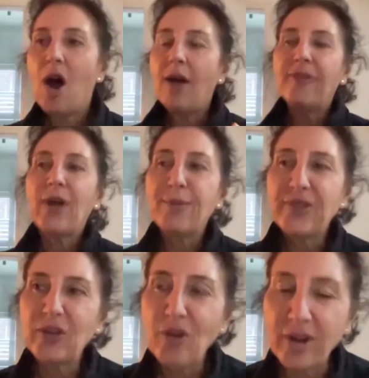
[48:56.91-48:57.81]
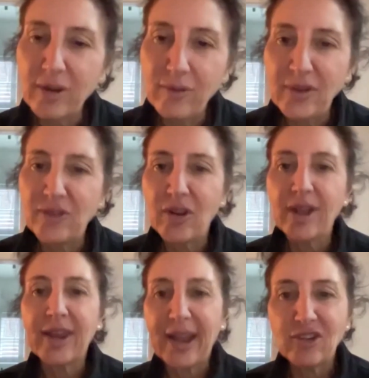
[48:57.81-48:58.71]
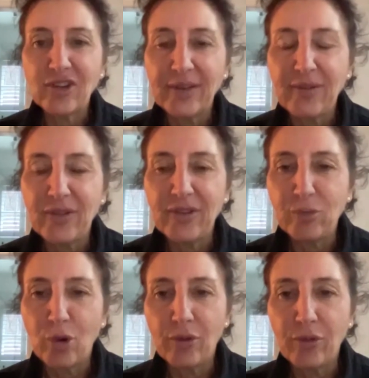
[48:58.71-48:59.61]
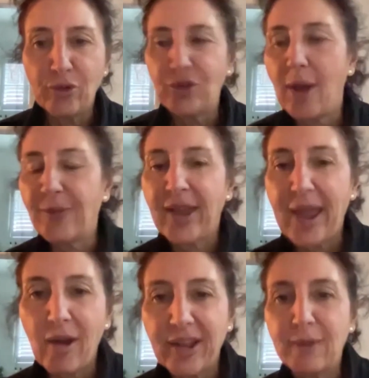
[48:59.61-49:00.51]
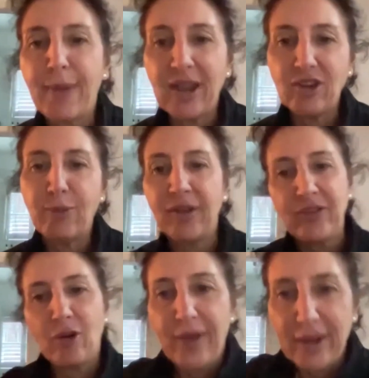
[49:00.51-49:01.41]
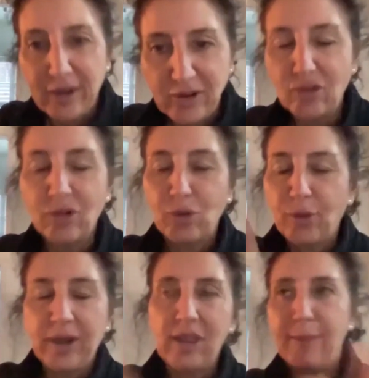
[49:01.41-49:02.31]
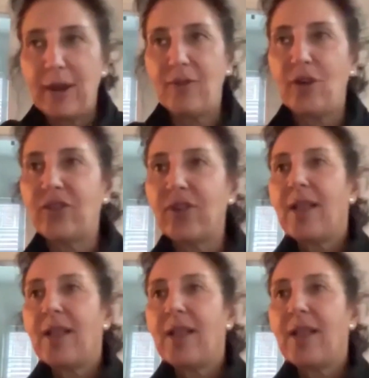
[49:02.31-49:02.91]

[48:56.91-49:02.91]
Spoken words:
I'm still not convinced I can actually live in this world full time. So how I can manage myself and a digital twin in the metaverse